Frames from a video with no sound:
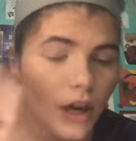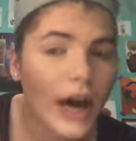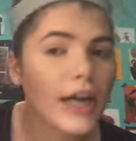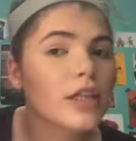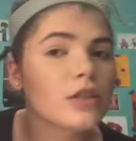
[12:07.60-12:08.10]

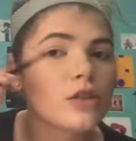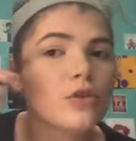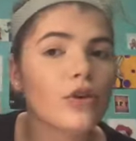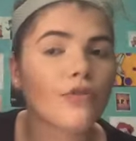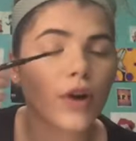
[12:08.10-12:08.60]
I just do
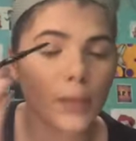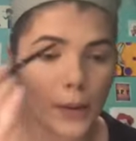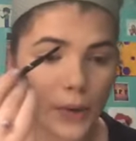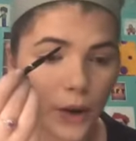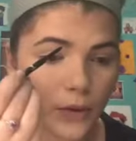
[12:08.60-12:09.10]
the front of my
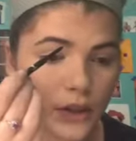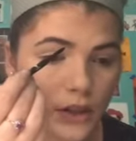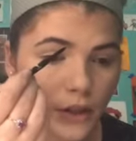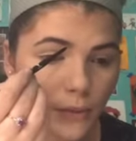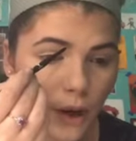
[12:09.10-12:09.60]
brow with
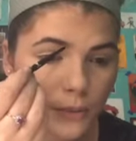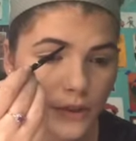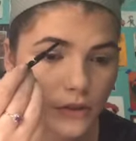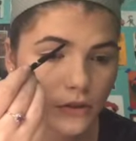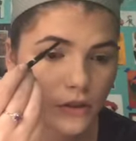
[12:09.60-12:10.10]
the brow pencil.